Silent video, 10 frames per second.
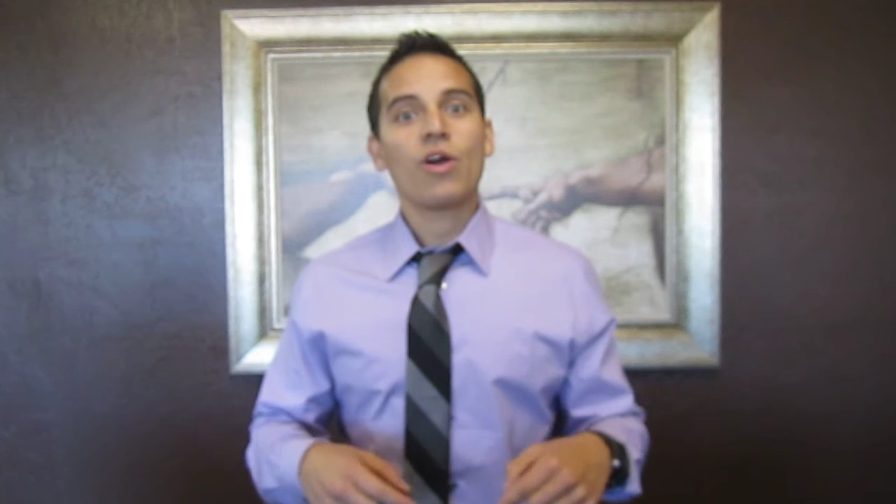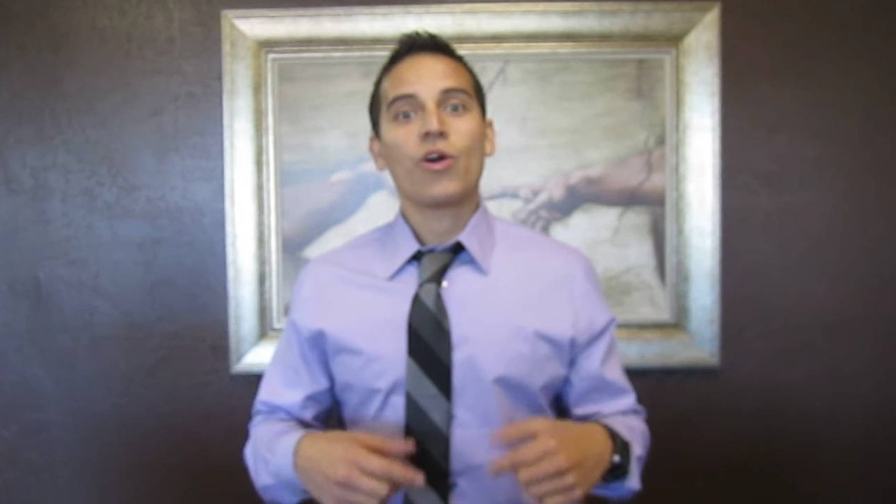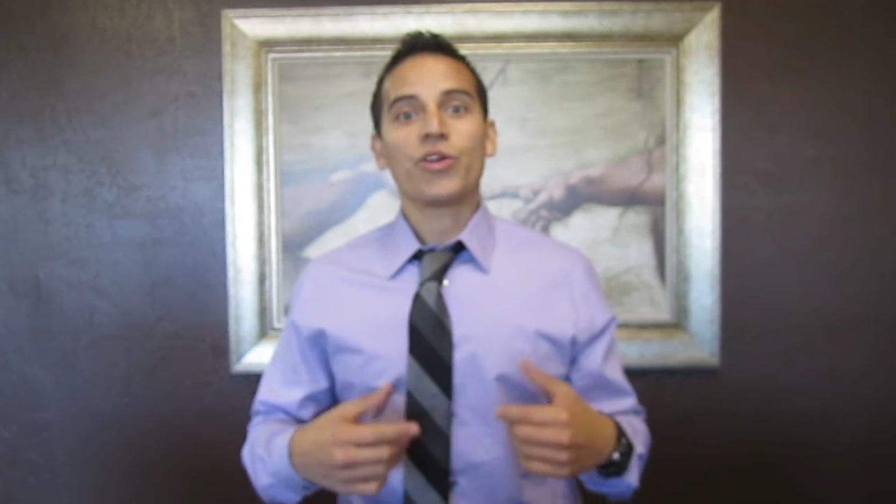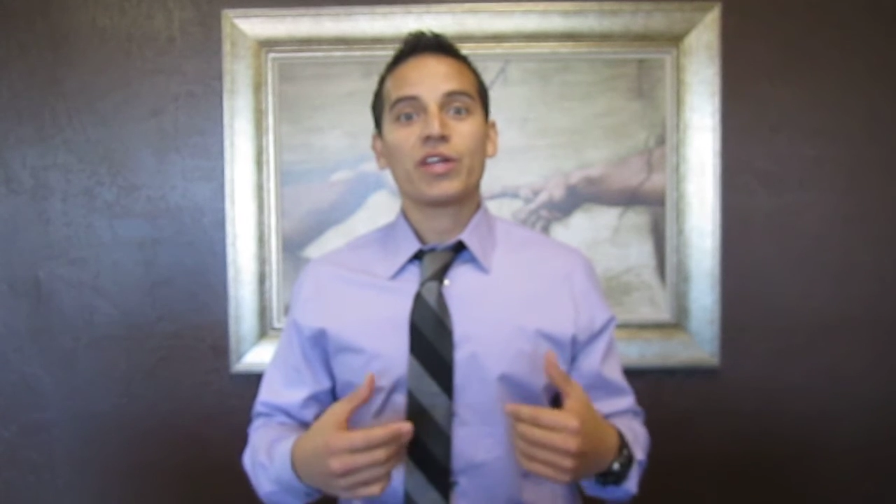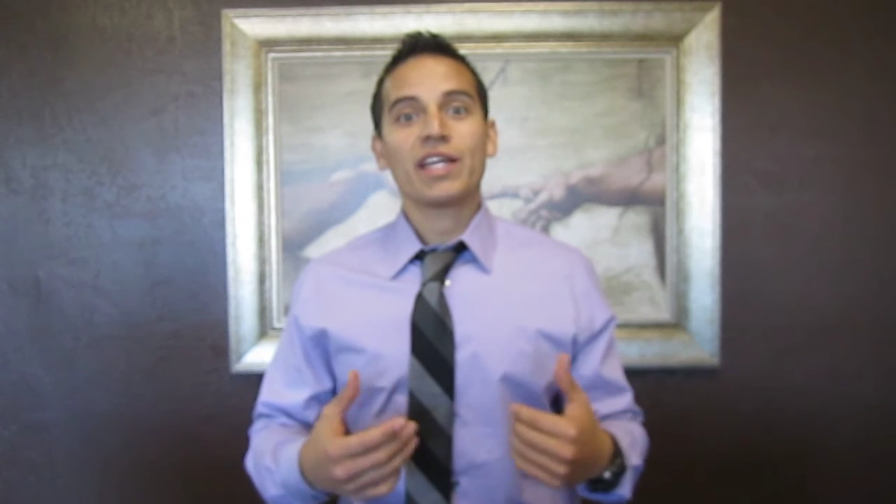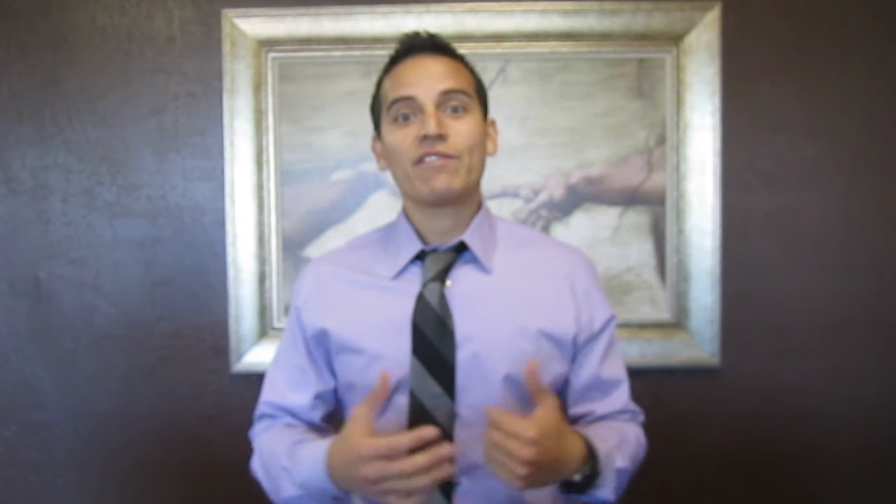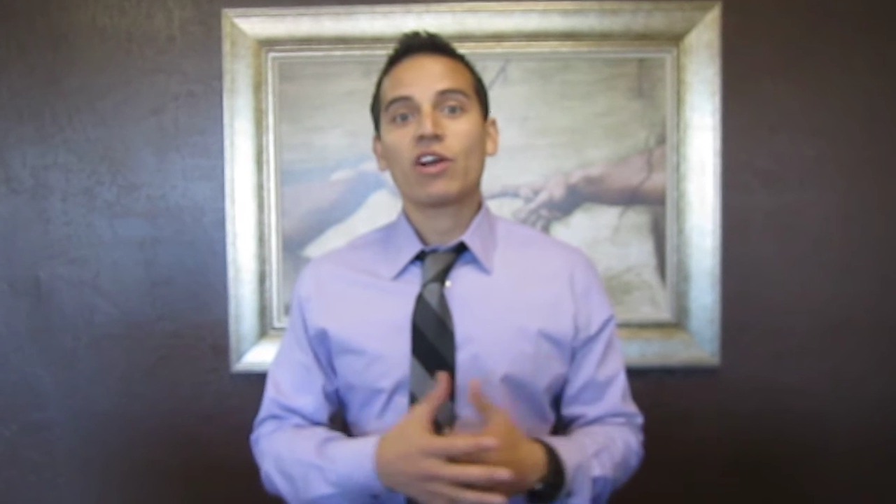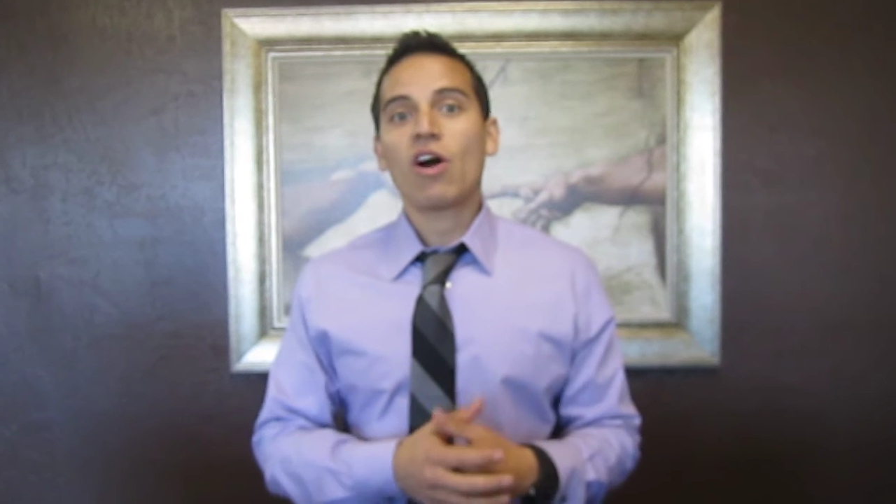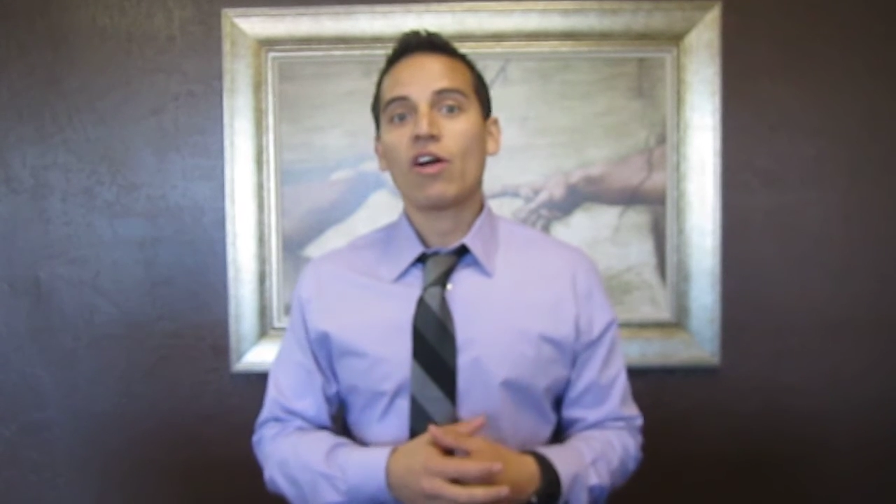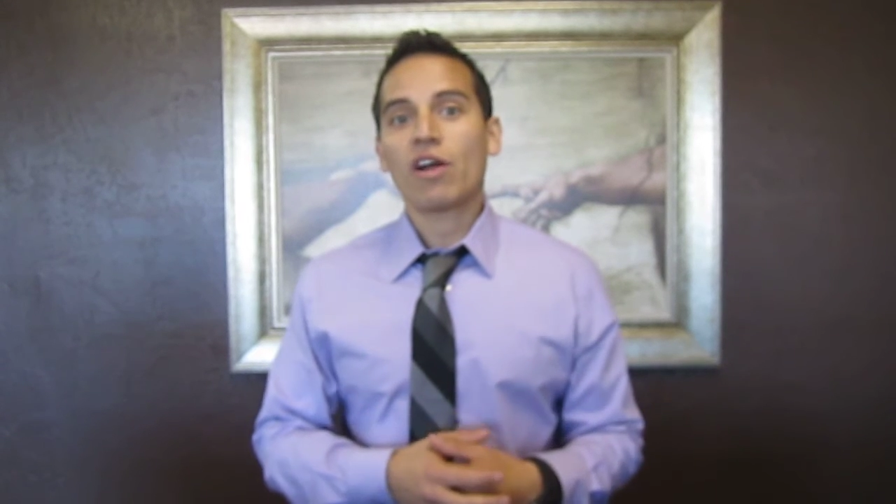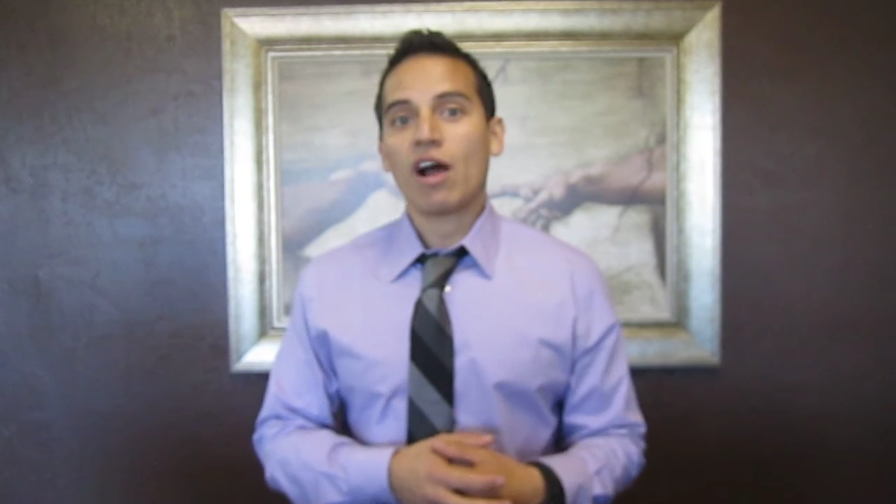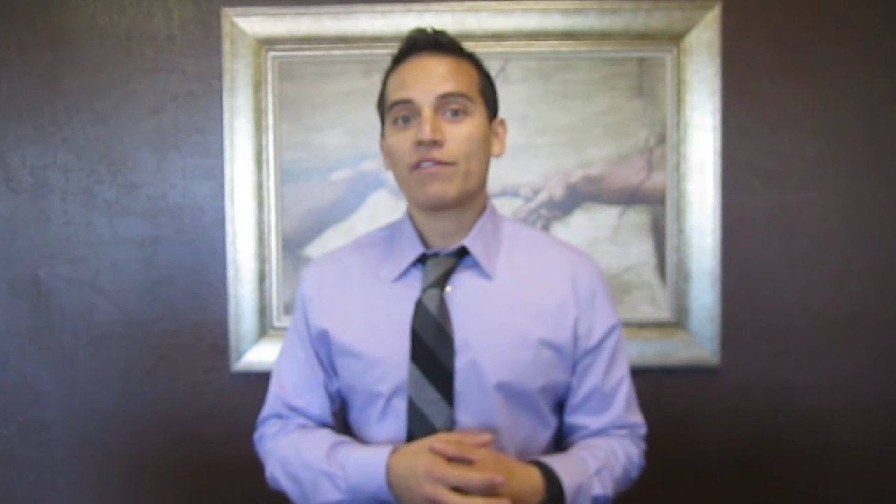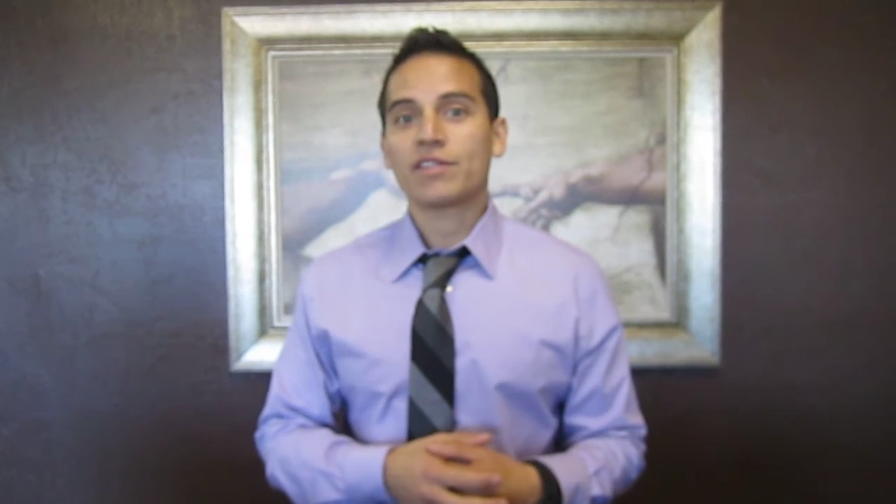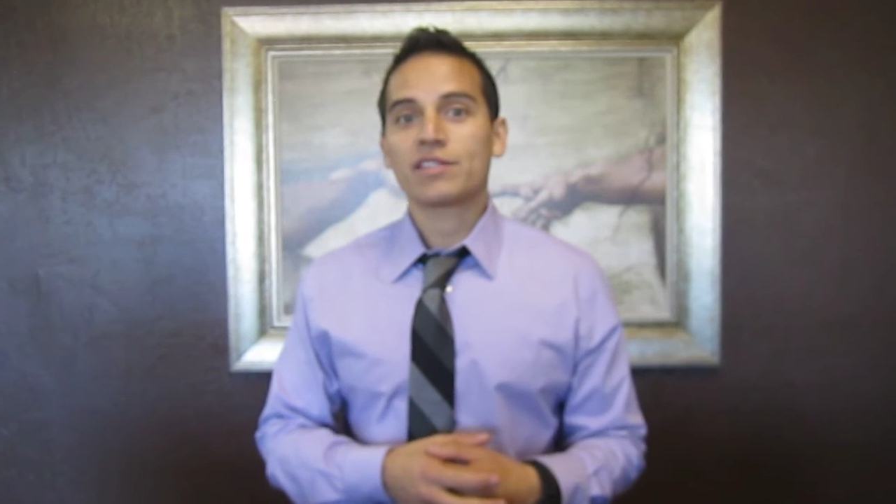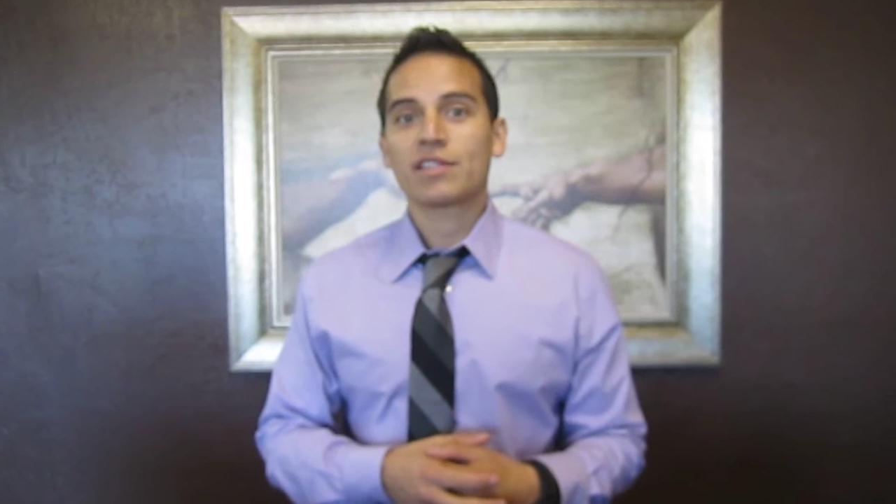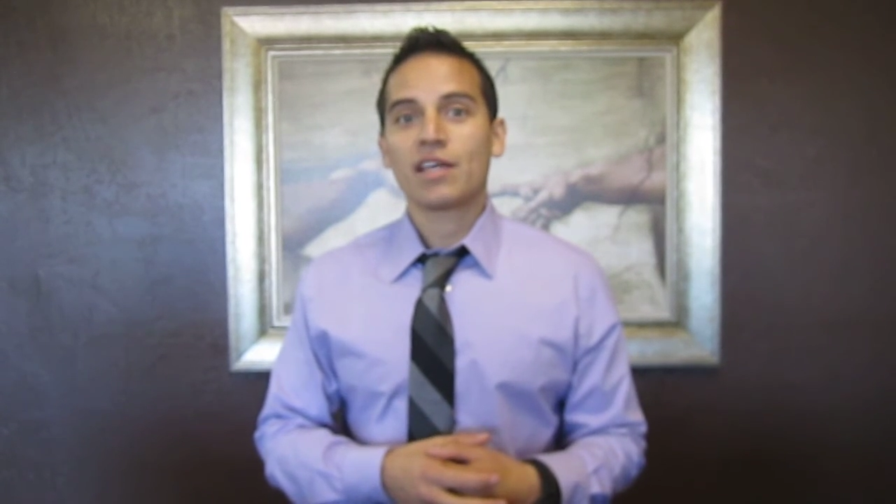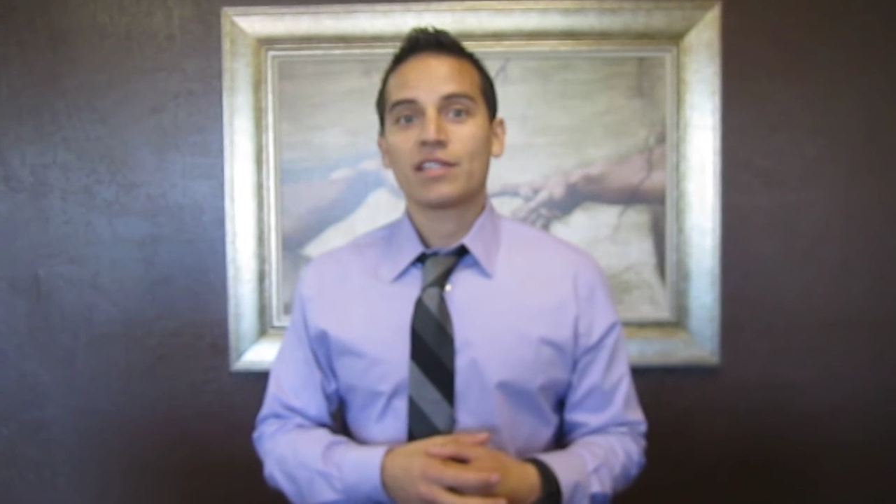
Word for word: or you can even call our office